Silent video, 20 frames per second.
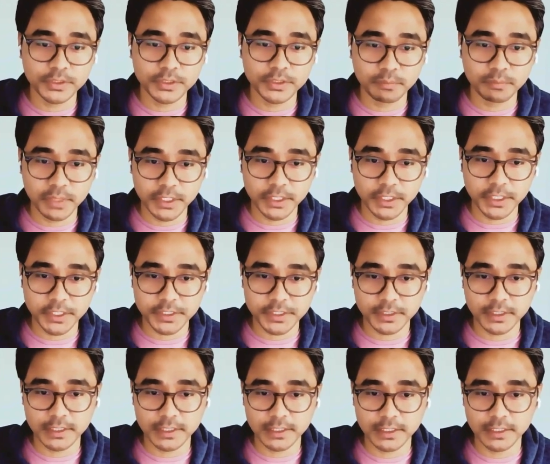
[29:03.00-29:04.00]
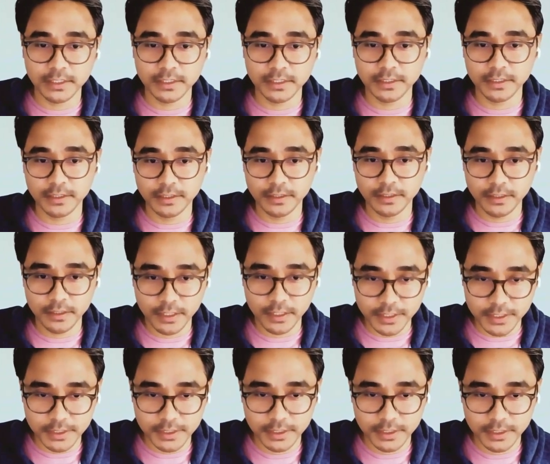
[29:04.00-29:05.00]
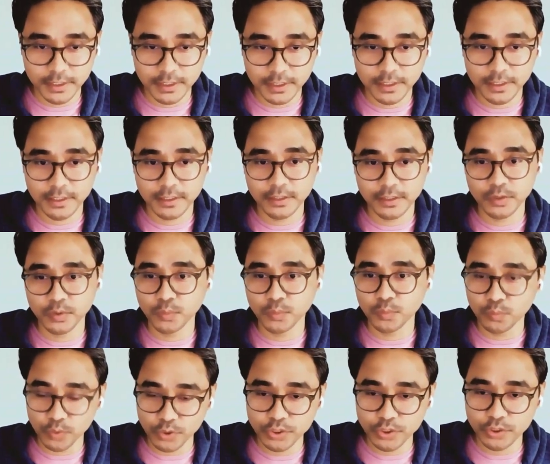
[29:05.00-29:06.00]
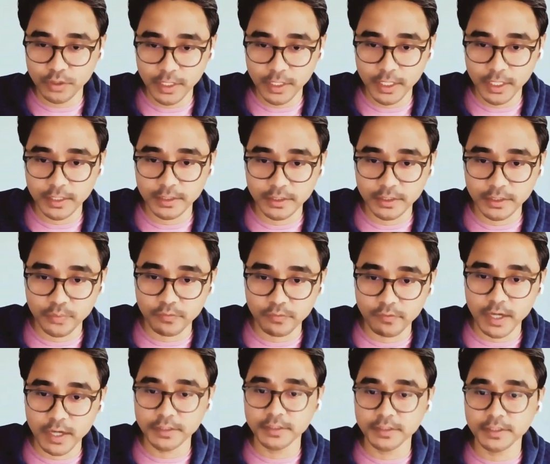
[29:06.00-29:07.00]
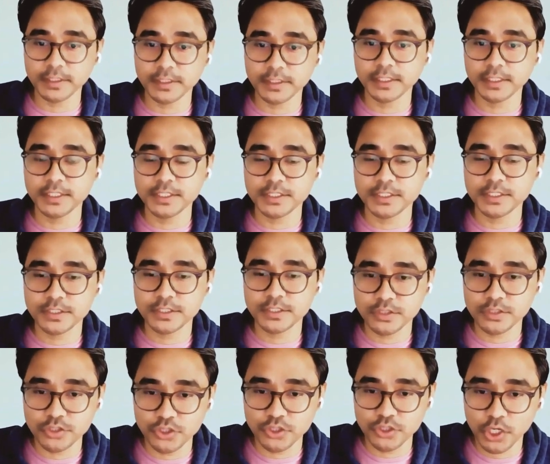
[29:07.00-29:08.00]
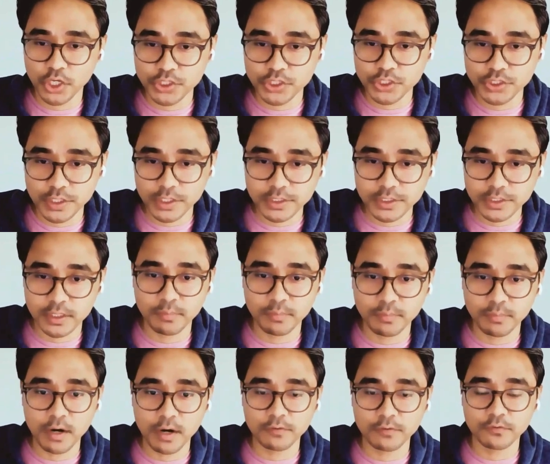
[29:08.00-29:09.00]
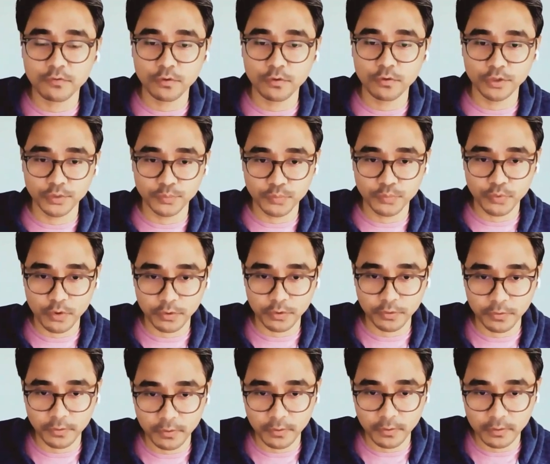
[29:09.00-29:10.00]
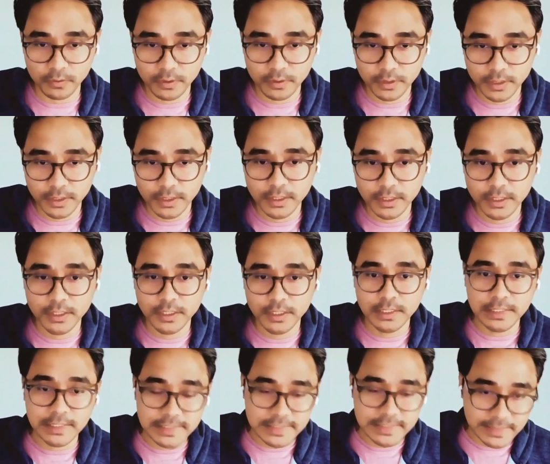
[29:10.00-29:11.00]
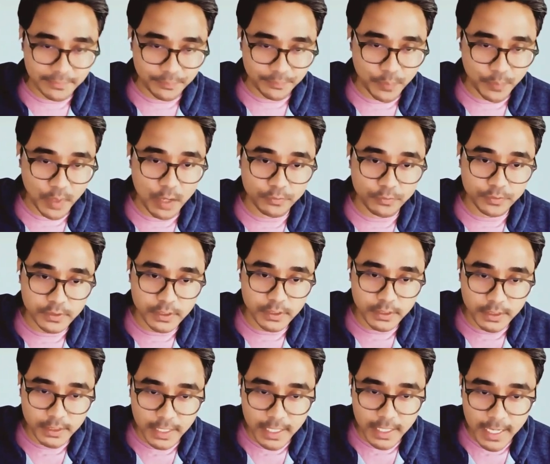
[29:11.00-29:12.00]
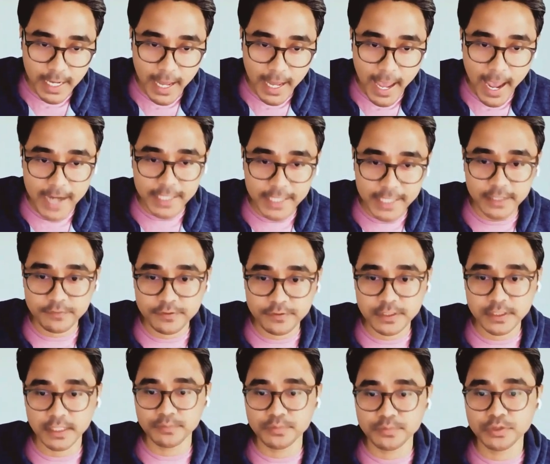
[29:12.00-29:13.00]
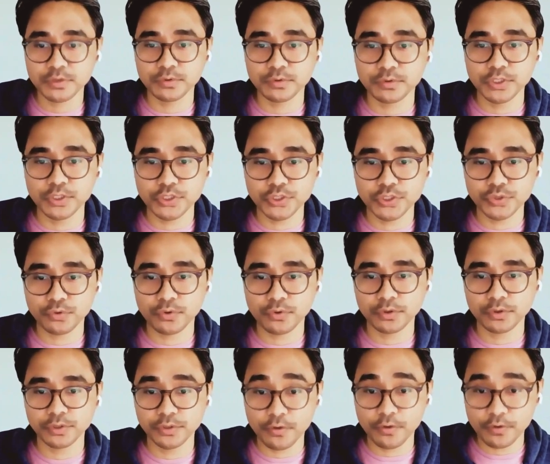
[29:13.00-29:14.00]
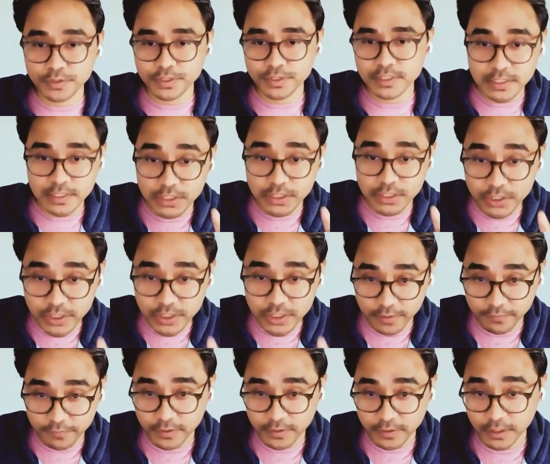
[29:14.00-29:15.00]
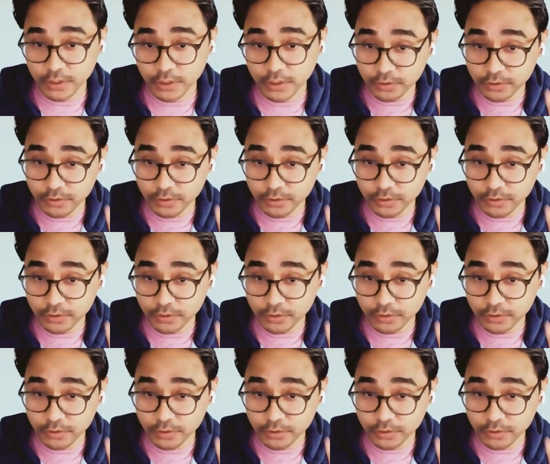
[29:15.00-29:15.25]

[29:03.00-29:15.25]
your medication list with your healthcare provider is not just about following protocol. It's about taking active steps to ensure your safety.